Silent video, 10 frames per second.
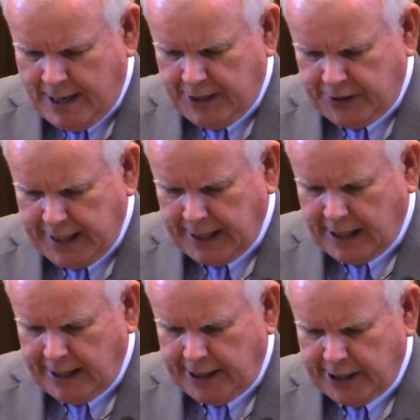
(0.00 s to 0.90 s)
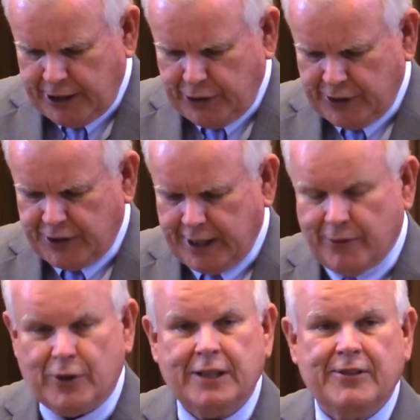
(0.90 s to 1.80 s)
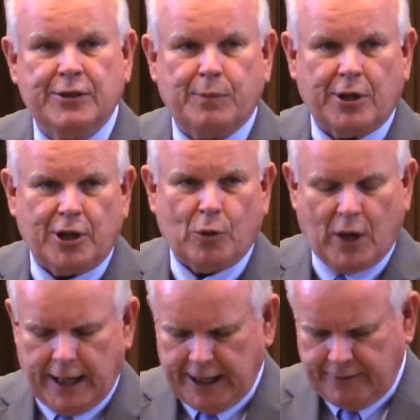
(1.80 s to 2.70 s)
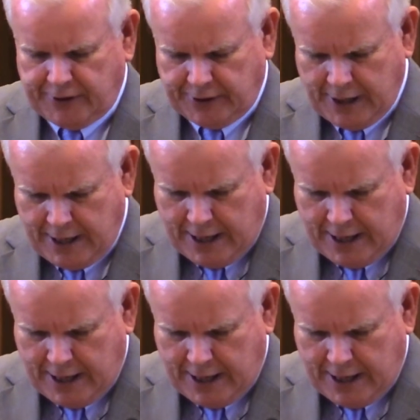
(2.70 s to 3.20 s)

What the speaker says: Santa Clara, who had sent one of his plural wives